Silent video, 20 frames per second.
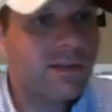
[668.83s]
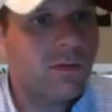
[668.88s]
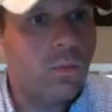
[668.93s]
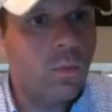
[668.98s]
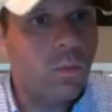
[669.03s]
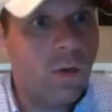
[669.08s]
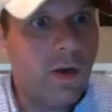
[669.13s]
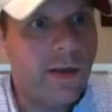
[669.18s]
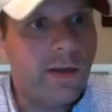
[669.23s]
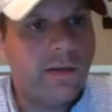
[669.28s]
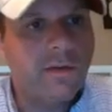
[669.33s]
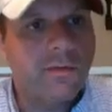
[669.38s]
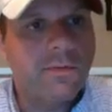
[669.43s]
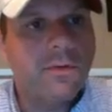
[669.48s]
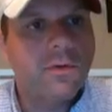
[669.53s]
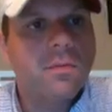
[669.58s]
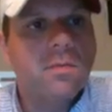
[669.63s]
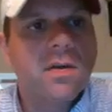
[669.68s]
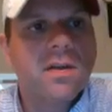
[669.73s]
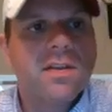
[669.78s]
way
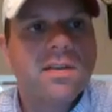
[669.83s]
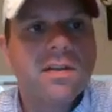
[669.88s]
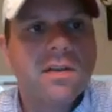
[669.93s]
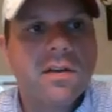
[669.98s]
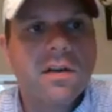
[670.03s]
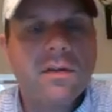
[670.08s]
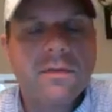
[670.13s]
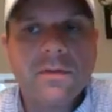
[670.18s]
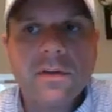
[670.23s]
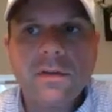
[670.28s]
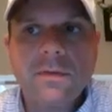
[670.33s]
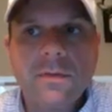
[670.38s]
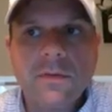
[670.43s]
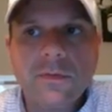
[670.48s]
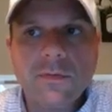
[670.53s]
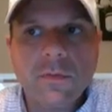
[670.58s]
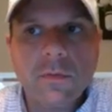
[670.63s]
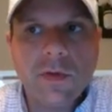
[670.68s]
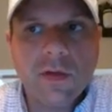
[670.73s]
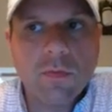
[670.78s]
different, but it's enough different
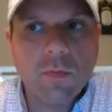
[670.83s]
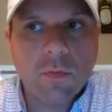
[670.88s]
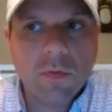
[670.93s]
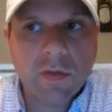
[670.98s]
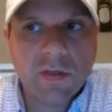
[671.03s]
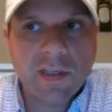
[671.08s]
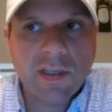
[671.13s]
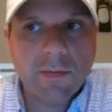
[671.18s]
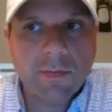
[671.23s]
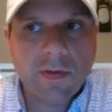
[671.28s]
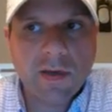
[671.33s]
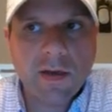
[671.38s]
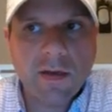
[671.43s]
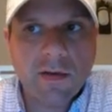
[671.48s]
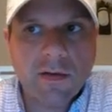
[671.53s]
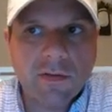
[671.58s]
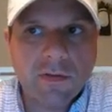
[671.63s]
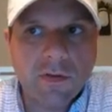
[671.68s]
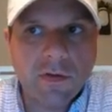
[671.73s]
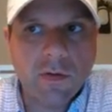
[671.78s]
for me to want to keep that.
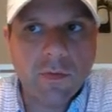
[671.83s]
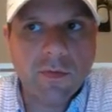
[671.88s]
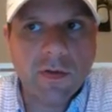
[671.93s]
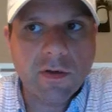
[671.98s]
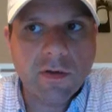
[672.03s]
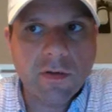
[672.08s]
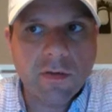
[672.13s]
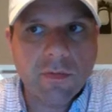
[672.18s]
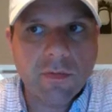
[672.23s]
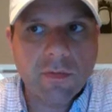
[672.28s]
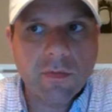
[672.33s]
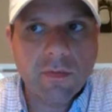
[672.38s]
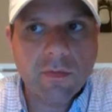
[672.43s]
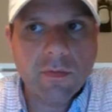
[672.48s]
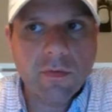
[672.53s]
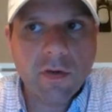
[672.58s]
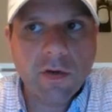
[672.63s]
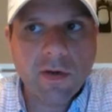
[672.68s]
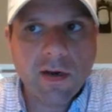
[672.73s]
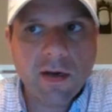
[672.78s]
You know, they're
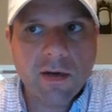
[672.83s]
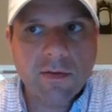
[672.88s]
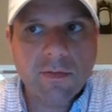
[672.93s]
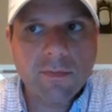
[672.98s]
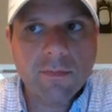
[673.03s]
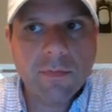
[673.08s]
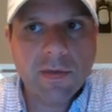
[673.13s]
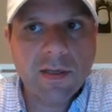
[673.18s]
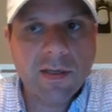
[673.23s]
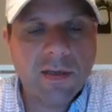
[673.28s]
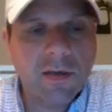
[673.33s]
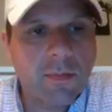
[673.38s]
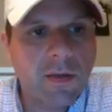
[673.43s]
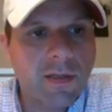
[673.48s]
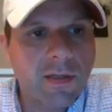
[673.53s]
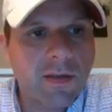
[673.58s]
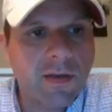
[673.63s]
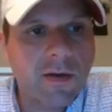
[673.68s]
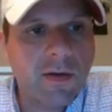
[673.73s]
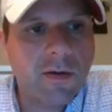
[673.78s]
kind of picky
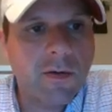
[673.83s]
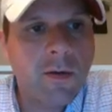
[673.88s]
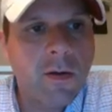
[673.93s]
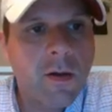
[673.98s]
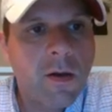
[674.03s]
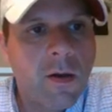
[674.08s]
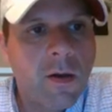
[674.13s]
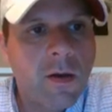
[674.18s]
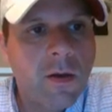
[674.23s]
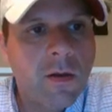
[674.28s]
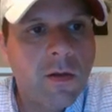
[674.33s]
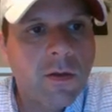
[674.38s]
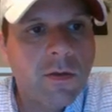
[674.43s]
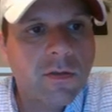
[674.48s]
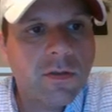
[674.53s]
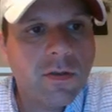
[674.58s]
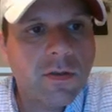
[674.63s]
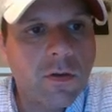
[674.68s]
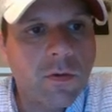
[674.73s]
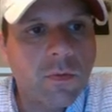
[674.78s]
about that.
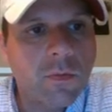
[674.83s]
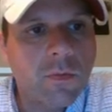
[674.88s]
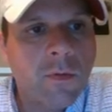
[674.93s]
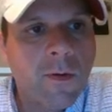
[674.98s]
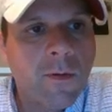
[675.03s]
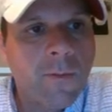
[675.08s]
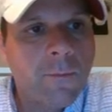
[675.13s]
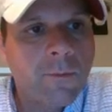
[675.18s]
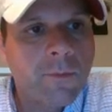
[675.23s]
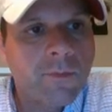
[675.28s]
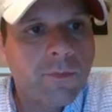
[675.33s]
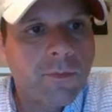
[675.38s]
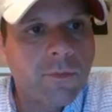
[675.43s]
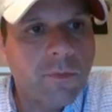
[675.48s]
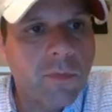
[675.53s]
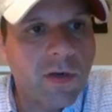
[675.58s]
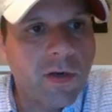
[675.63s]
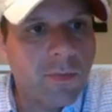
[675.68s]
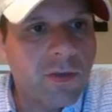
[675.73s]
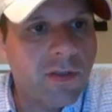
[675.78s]
So,
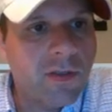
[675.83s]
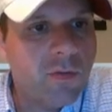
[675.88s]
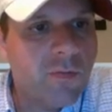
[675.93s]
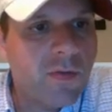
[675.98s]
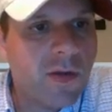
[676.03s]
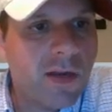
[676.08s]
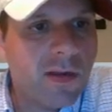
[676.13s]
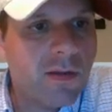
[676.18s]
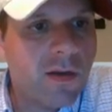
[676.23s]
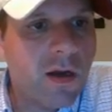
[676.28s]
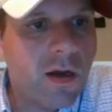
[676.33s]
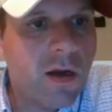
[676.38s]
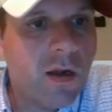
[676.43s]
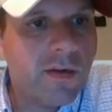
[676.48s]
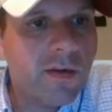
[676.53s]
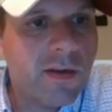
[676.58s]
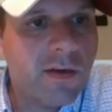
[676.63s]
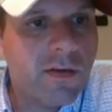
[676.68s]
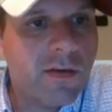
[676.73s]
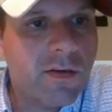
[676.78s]
but I mean, you've got
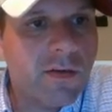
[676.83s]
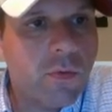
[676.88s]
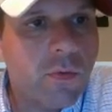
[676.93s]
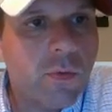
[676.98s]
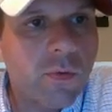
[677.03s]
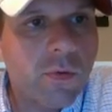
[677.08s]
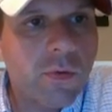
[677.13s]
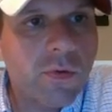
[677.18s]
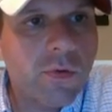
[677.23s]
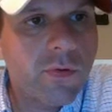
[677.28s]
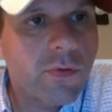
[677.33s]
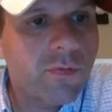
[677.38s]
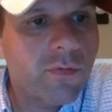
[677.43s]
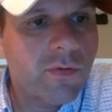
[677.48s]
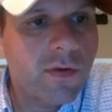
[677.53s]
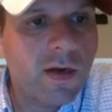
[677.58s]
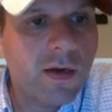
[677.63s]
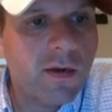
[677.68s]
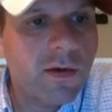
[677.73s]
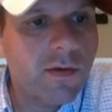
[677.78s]
holiday decor, you've
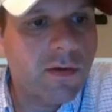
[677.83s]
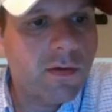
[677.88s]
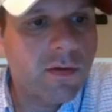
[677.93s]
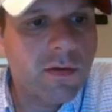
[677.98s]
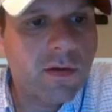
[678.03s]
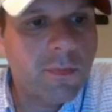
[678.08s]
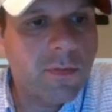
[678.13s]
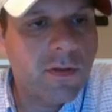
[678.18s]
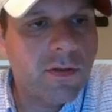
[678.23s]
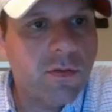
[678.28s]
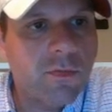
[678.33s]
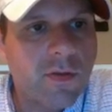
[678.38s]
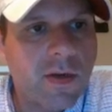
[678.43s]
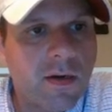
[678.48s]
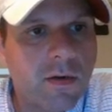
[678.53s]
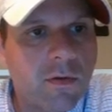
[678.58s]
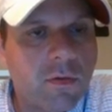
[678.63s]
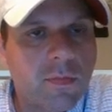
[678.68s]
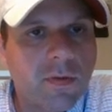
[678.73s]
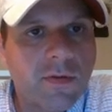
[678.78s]
got a
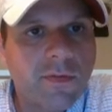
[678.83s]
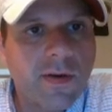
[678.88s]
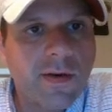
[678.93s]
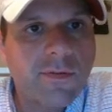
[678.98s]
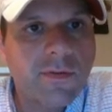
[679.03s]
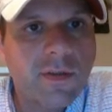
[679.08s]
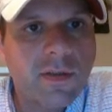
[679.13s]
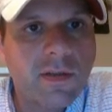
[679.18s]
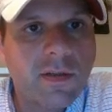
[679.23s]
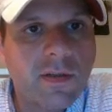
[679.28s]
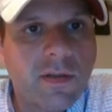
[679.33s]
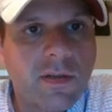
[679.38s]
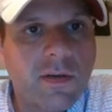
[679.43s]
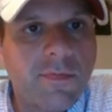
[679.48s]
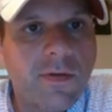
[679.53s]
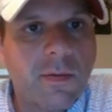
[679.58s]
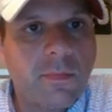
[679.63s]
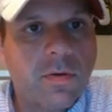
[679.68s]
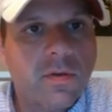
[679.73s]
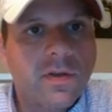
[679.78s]
little bit of everything. And
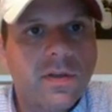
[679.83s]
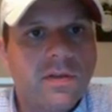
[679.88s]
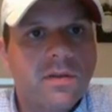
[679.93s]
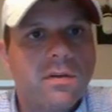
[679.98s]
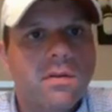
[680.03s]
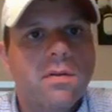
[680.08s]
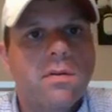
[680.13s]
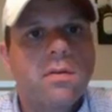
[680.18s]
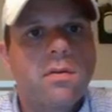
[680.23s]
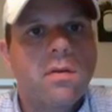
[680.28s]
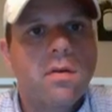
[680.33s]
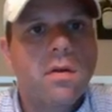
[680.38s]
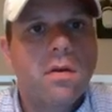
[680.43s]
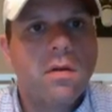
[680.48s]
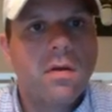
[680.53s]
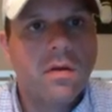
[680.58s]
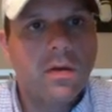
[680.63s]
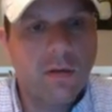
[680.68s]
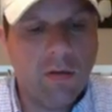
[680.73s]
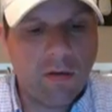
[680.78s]
if I put in
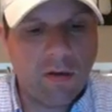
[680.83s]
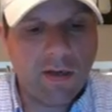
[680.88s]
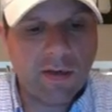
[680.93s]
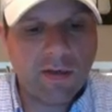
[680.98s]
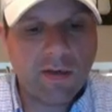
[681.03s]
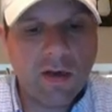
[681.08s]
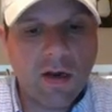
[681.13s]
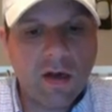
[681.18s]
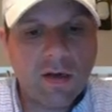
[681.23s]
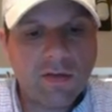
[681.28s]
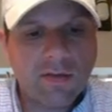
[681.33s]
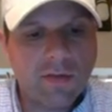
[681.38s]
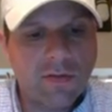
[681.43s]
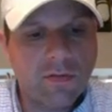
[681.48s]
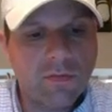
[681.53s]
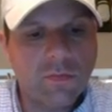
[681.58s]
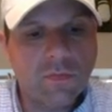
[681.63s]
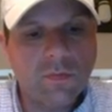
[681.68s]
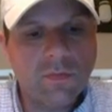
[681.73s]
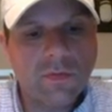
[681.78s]
like
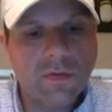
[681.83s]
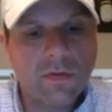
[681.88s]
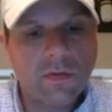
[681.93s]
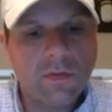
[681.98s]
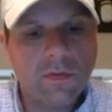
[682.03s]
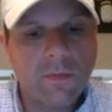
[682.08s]
costumes,